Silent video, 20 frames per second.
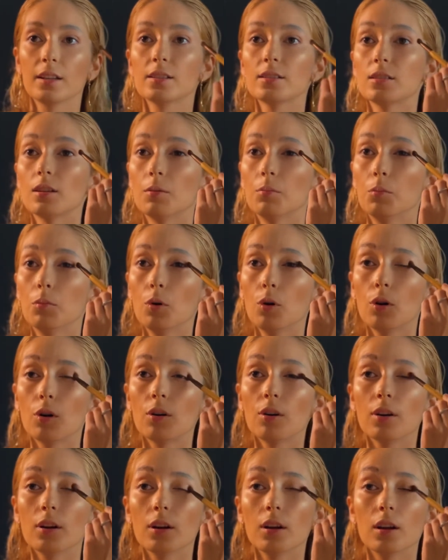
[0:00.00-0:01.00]
some
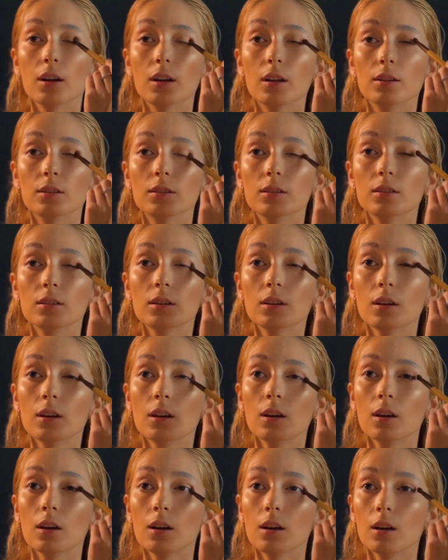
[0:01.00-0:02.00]
more and
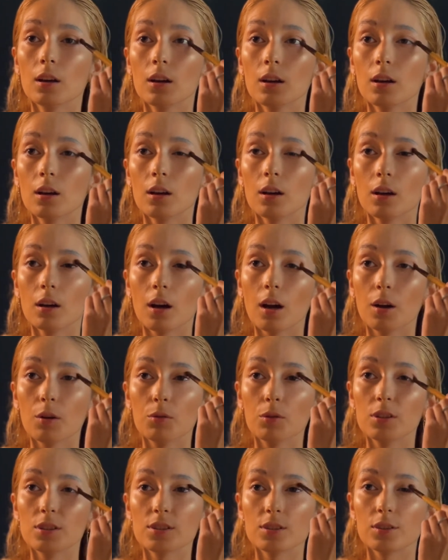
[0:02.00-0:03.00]
I
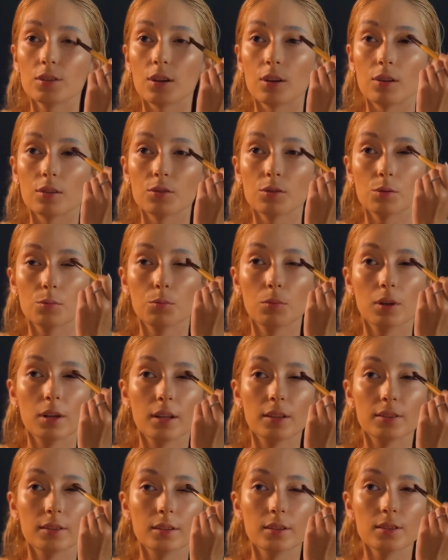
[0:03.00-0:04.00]
will start to
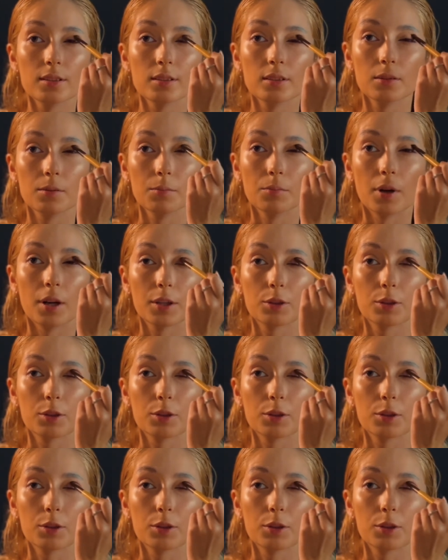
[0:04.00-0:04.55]
blend this in my